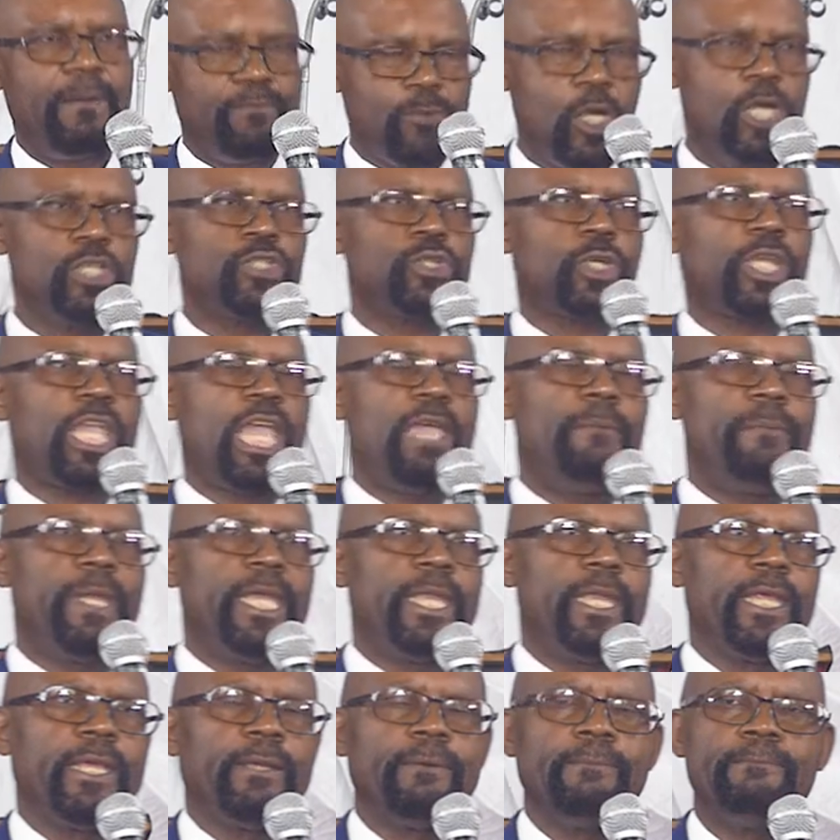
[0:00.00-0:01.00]
I'm going to camp
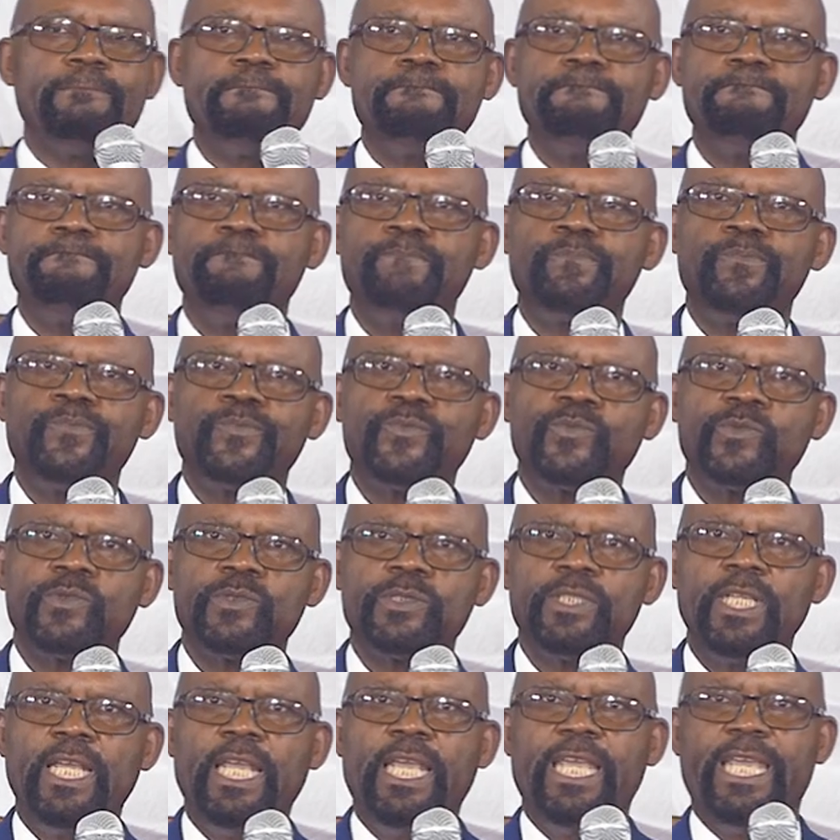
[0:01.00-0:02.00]
meeting.
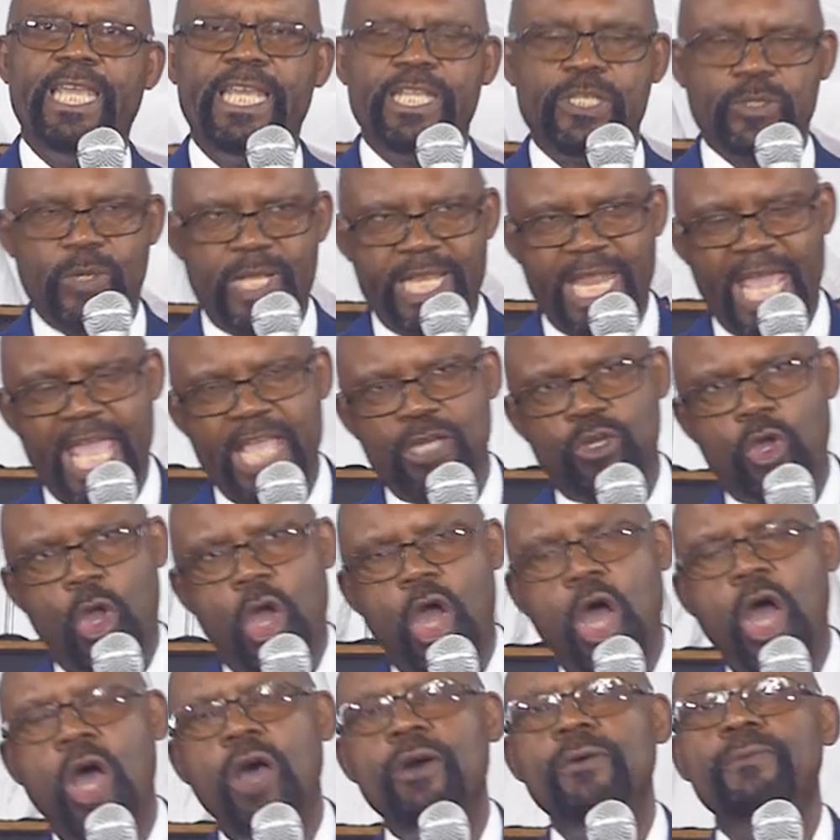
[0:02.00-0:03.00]
And when I
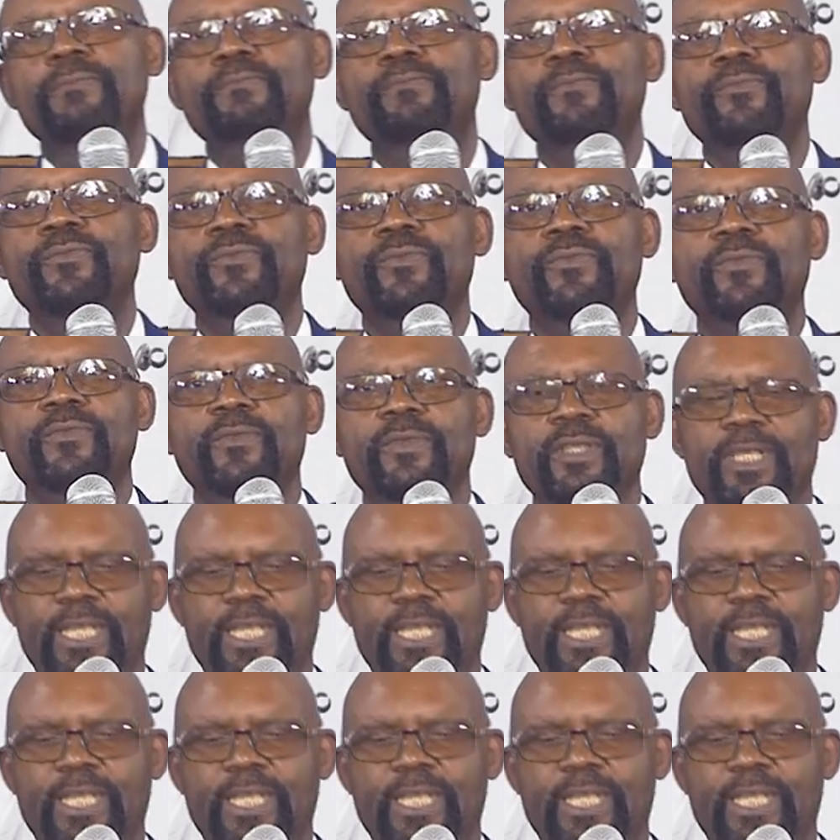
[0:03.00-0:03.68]
go,